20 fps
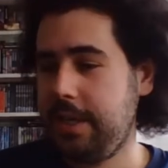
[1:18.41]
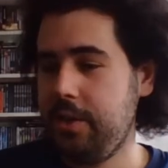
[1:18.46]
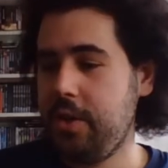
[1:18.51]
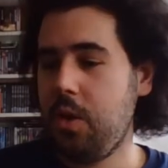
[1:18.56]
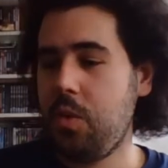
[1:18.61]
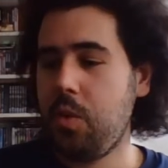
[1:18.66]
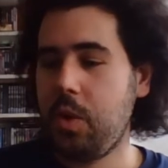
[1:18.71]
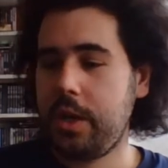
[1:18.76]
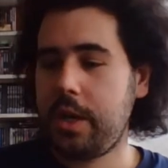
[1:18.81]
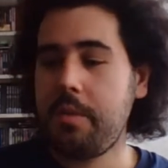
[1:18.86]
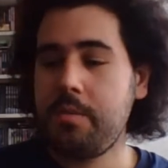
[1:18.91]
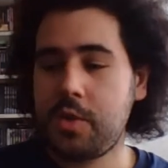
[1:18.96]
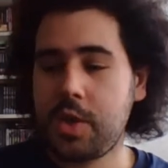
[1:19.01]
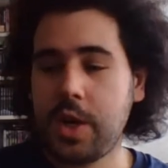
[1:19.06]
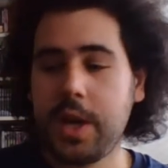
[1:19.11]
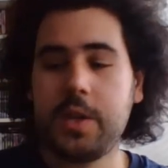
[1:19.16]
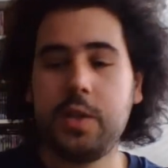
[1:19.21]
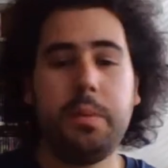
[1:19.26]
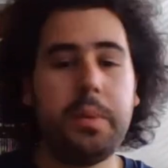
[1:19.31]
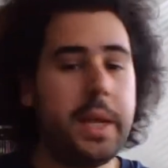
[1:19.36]
you know what, I'm
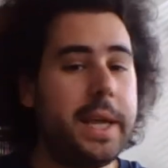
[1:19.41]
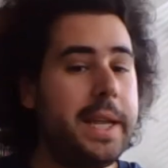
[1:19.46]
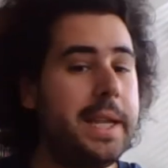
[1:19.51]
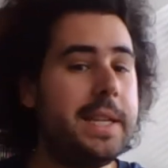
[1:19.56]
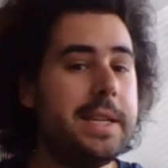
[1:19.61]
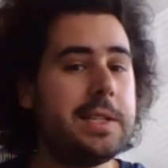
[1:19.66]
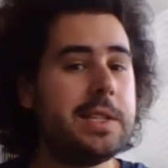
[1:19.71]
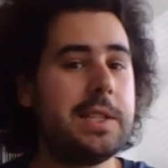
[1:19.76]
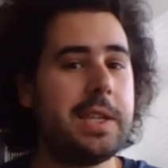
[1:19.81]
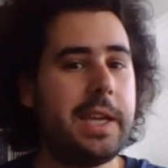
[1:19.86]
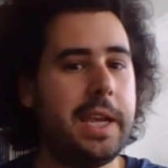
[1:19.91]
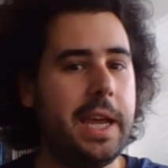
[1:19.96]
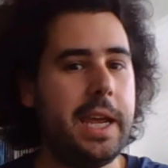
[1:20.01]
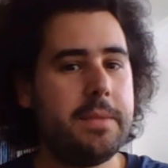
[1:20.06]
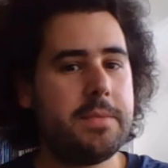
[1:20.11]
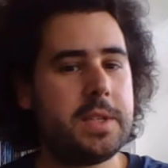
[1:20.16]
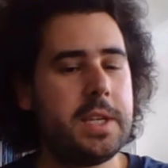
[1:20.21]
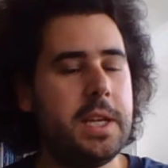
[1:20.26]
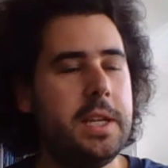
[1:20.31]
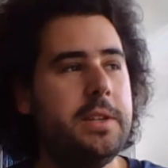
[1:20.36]
trying to play these
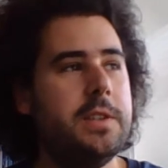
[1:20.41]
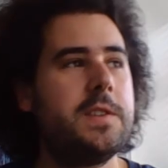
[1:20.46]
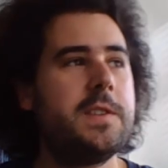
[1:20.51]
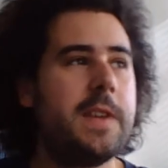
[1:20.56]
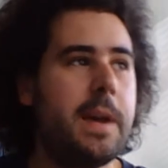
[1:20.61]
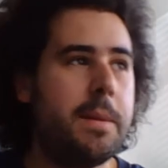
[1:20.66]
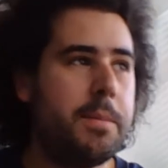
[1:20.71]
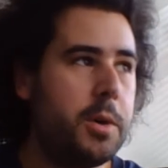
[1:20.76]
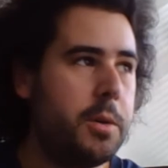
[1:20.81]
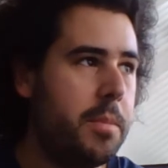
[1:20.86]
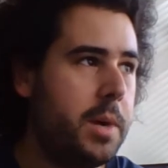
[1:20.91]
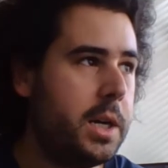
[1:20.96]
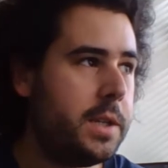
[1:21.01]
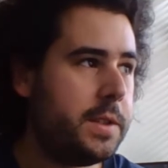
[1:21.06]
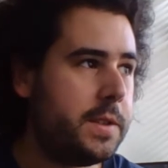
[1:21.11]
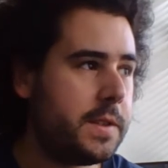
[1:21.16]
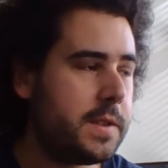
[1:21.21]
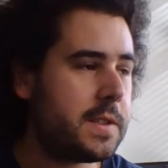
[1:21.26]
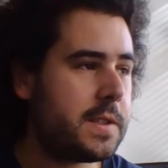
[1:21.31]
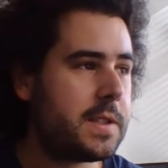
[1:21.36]
games in the summer
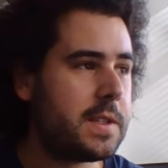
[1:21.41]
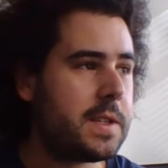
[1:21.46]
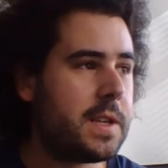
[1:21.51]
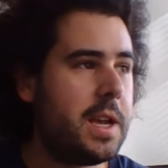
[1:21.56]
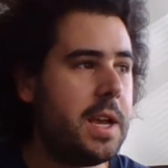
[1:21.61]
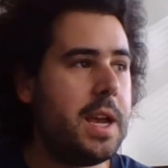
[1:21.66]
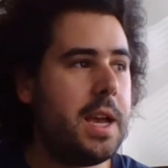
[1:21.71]
months.